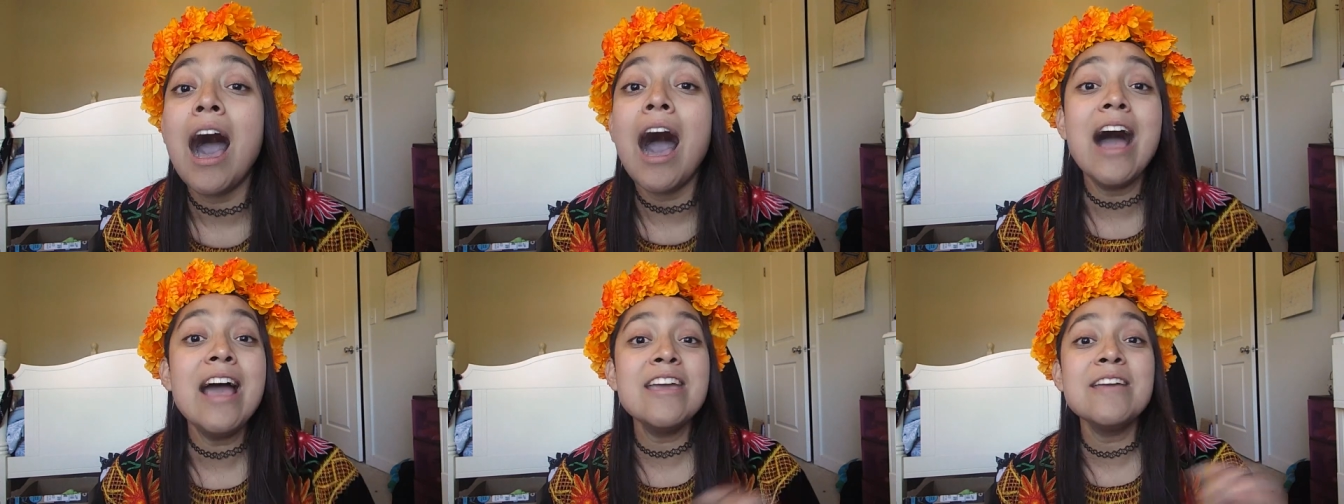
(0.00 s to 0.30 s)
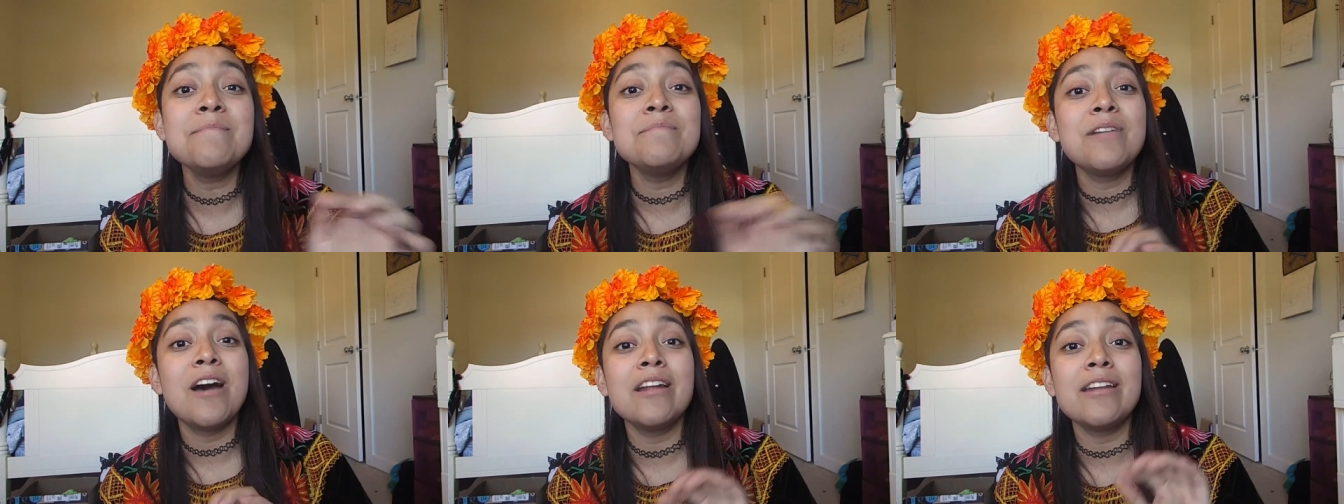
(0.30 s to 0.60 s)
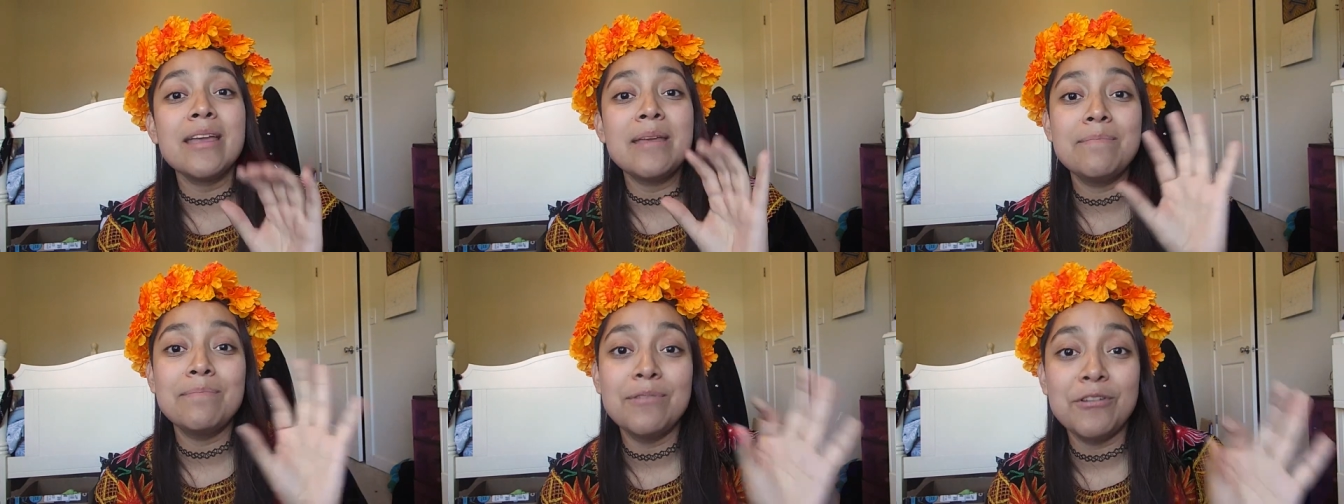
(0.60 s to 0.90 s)
I am
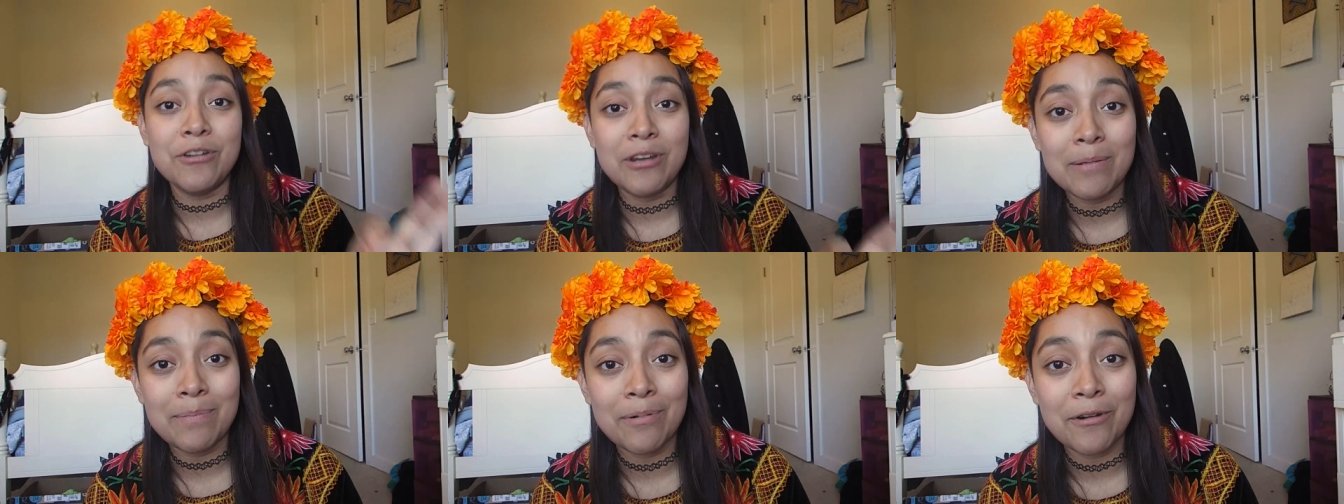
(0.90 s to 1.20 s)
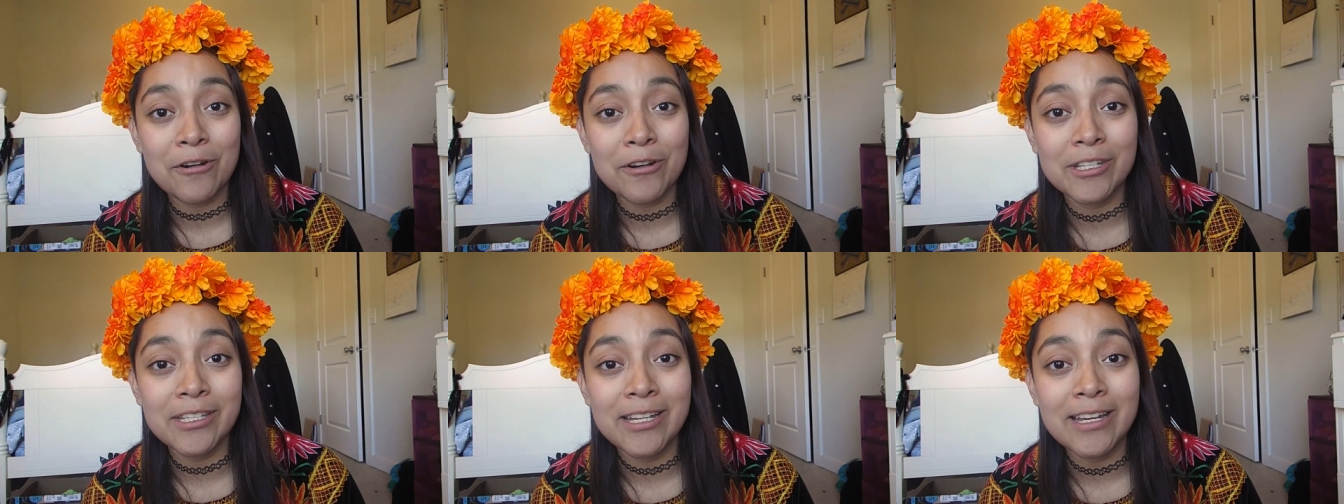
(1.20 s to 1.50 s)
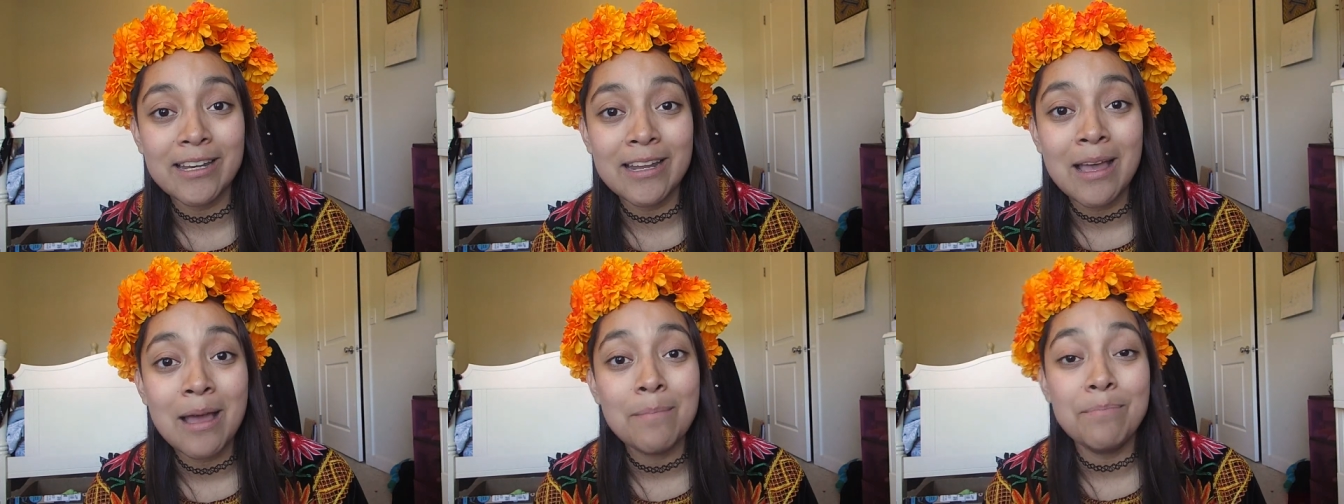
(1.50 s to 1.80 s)
not a beauty
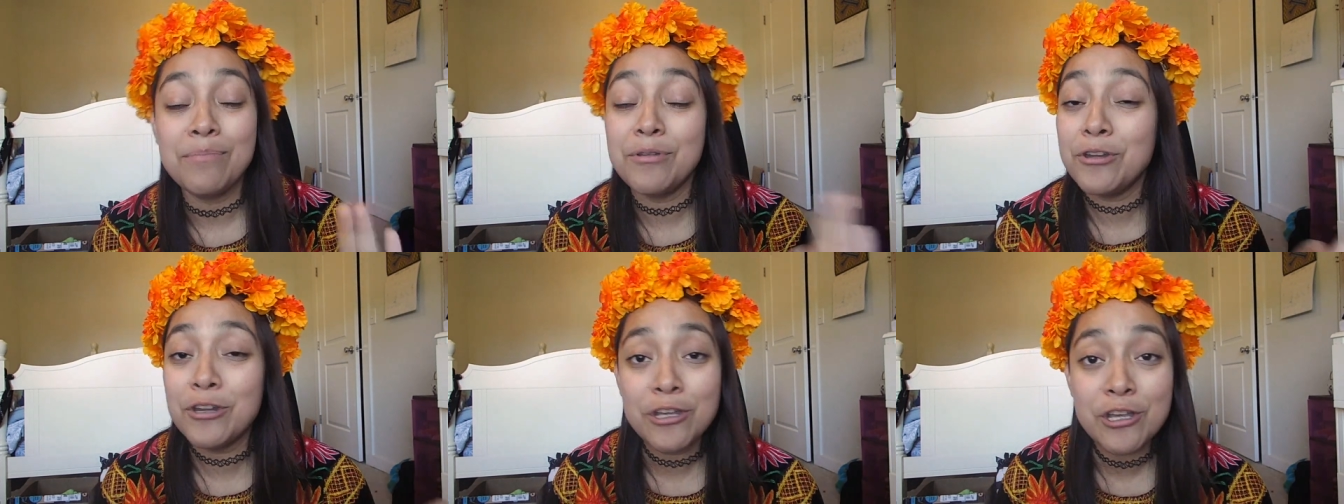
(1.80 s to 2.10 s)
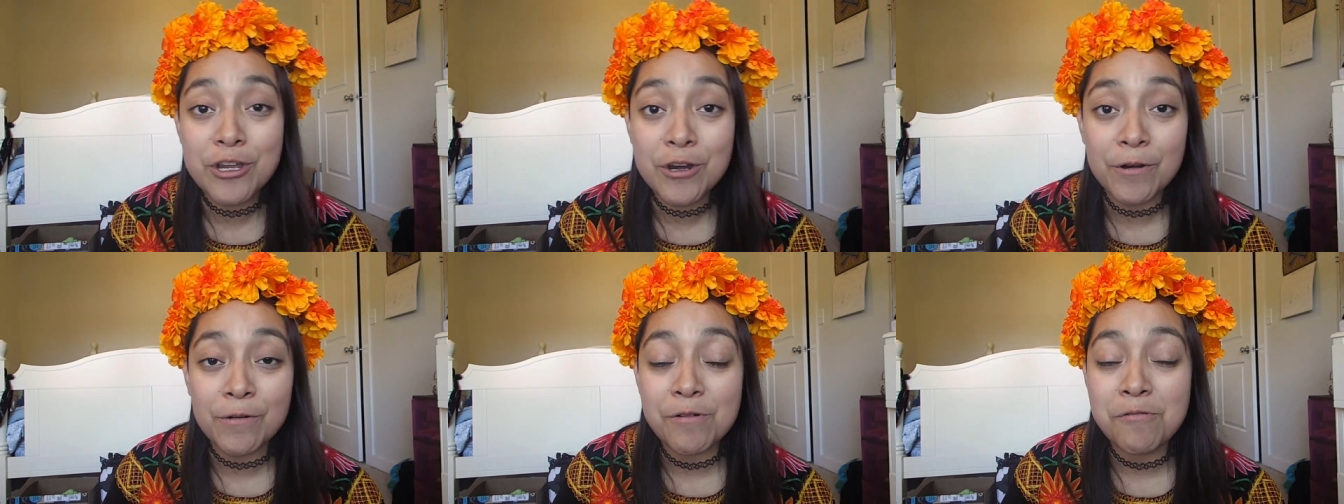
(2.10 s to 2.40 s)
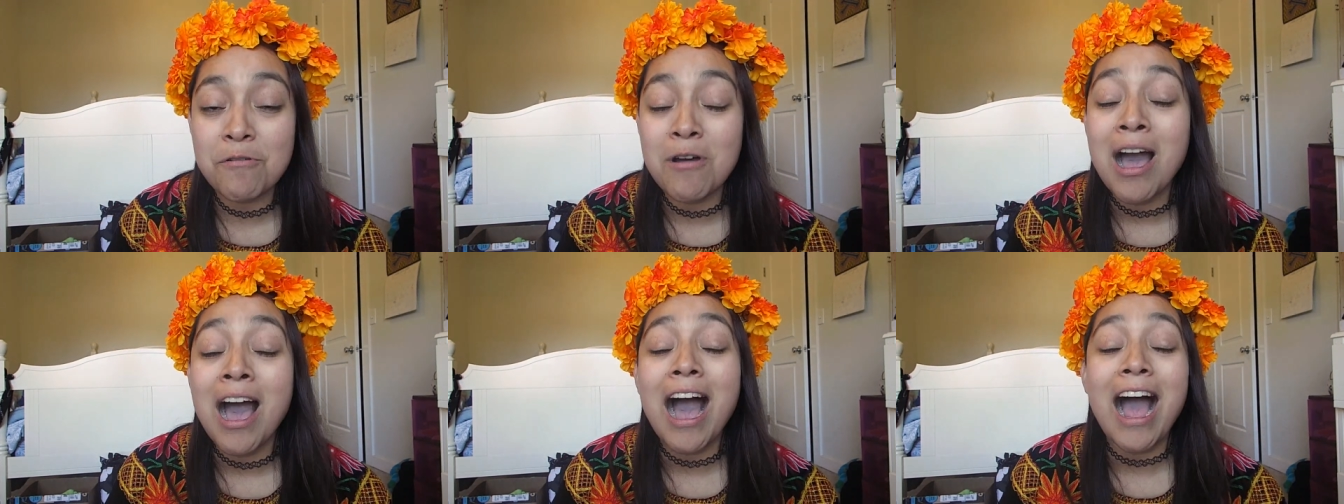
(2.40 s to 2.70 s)
person, beauty guru.